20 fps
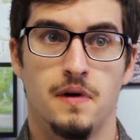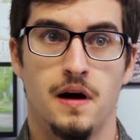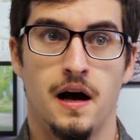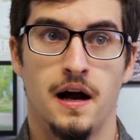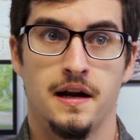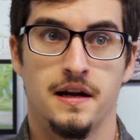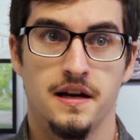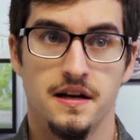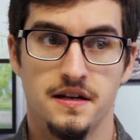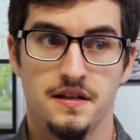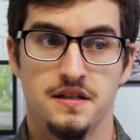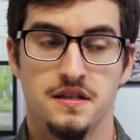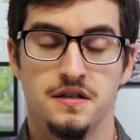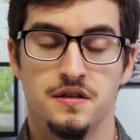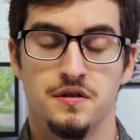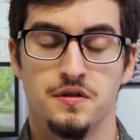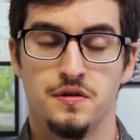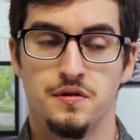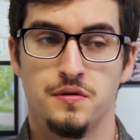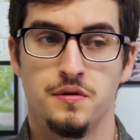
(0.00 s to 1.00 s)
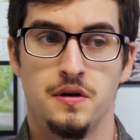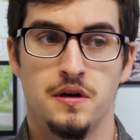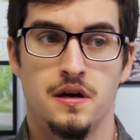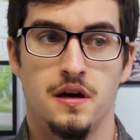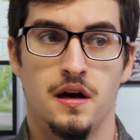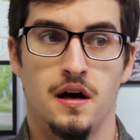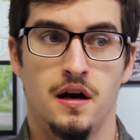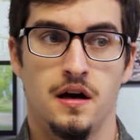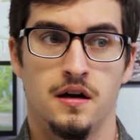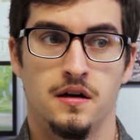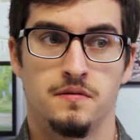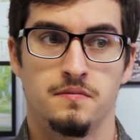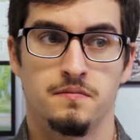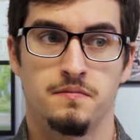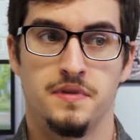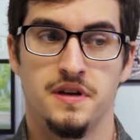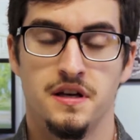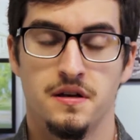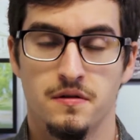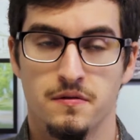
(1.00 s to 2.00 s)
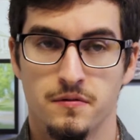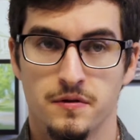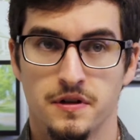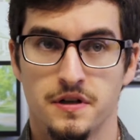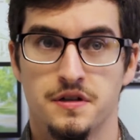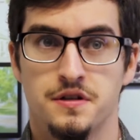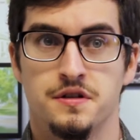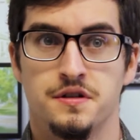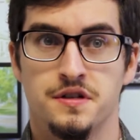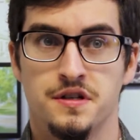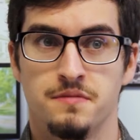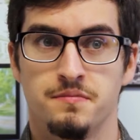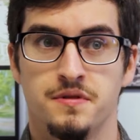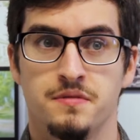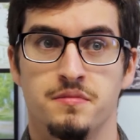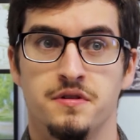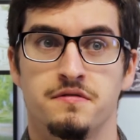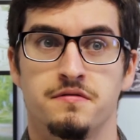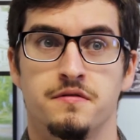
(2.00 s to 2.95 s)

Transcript: I needed to be in a relationship to be